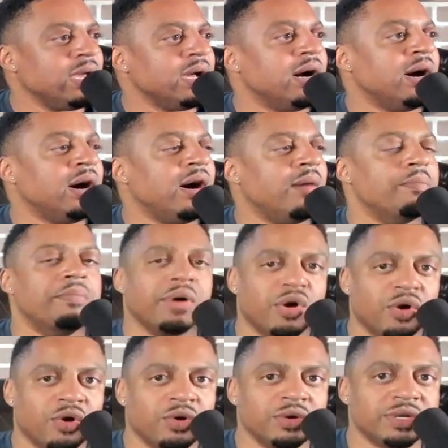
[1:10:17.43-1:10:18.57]

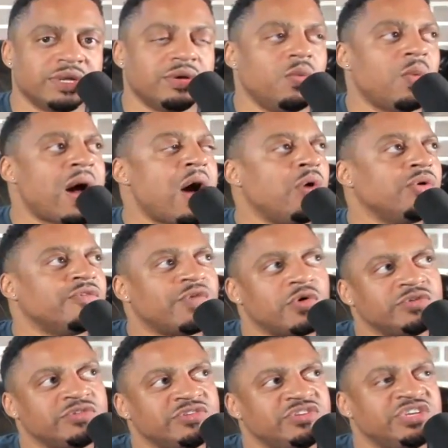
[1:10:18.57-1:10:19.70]
Bird. Wilder
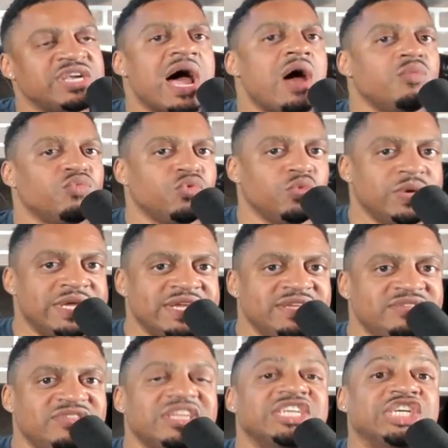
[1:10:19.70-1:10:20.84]
versus John
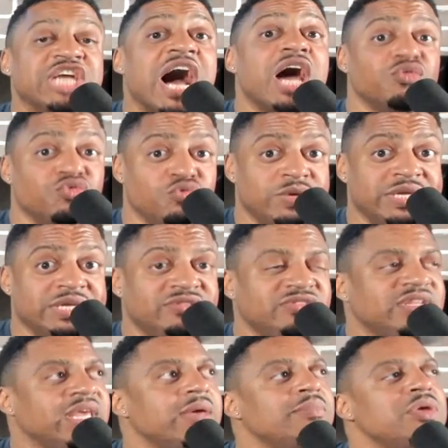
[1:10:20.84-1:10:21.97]
Ruiz. John Ruiz.
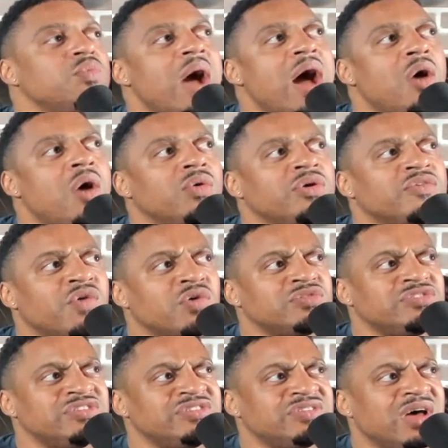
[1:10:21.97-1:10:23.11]
Give me Wilder
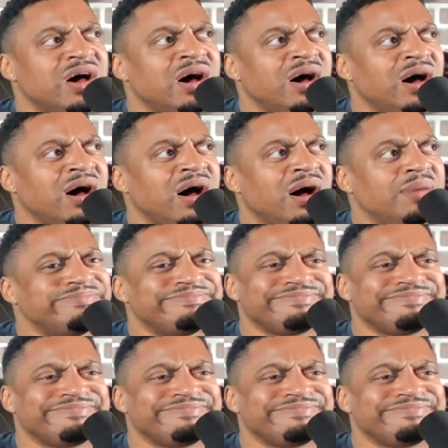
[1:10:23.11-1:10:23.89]
versus those